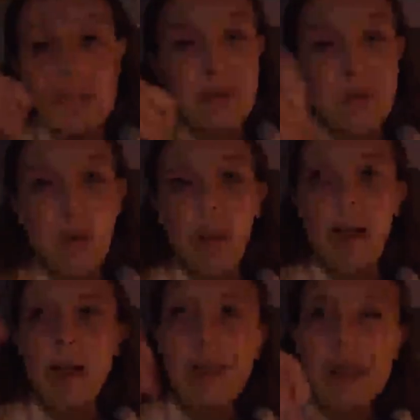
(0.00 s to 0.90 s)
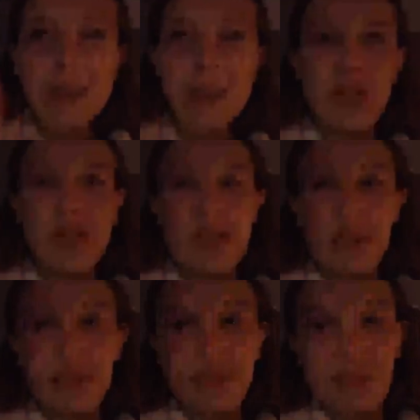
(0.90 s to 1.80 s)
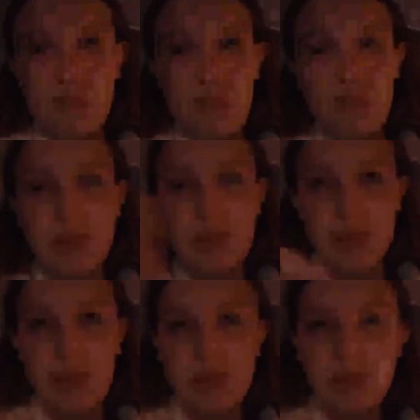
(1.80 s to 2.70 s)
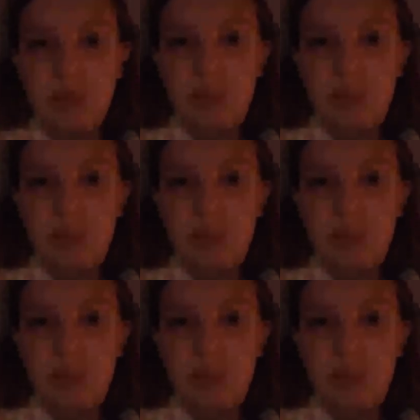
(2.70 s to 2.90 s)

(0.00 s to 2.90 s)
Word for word: Then talk about it kind of to yourself, you know, review.